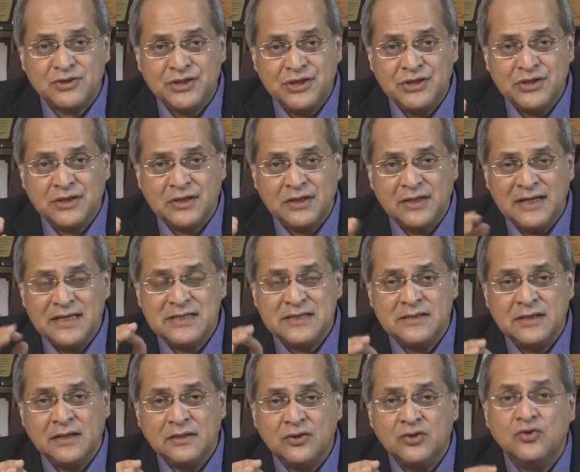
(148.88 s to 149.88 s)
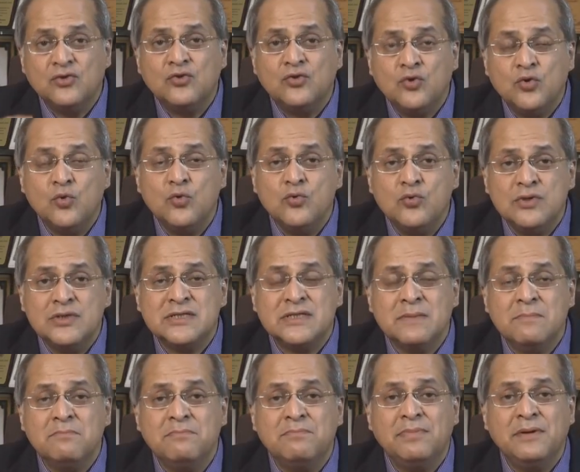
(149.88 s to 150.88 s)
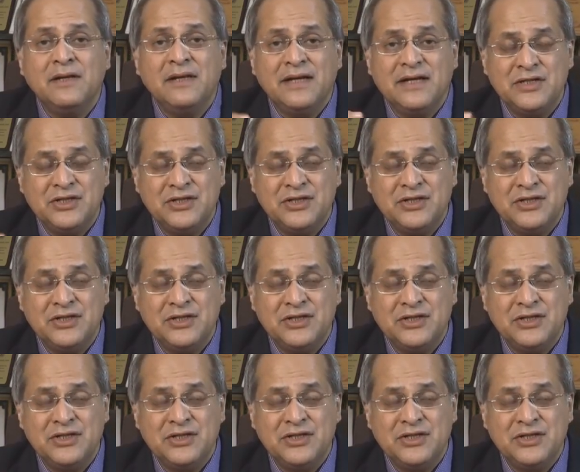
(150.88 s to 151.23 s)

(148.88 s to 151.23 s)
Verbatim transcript: procedure is done through two simple